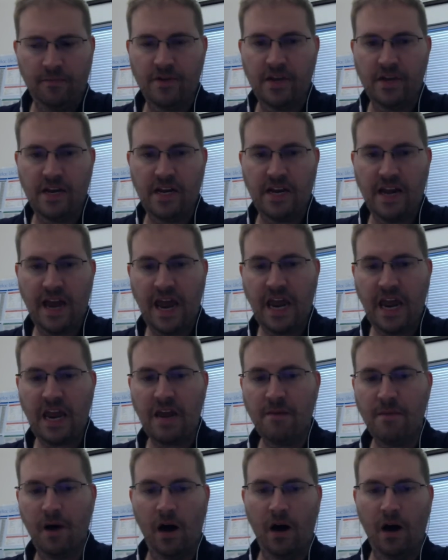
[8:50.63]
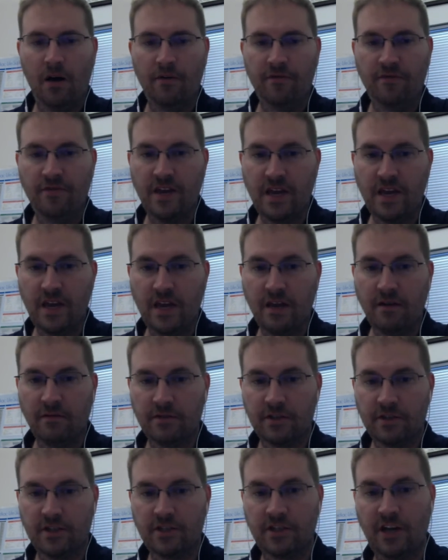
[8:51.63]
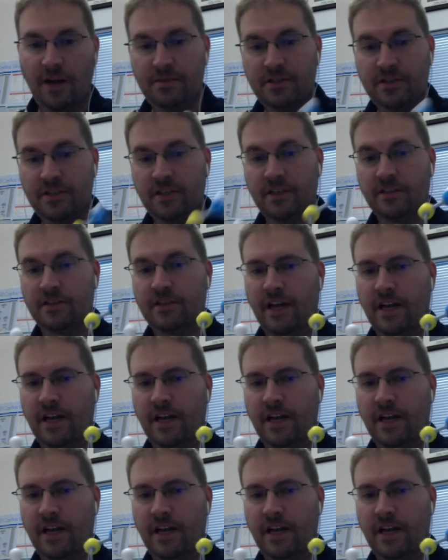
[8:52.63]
the name of the substance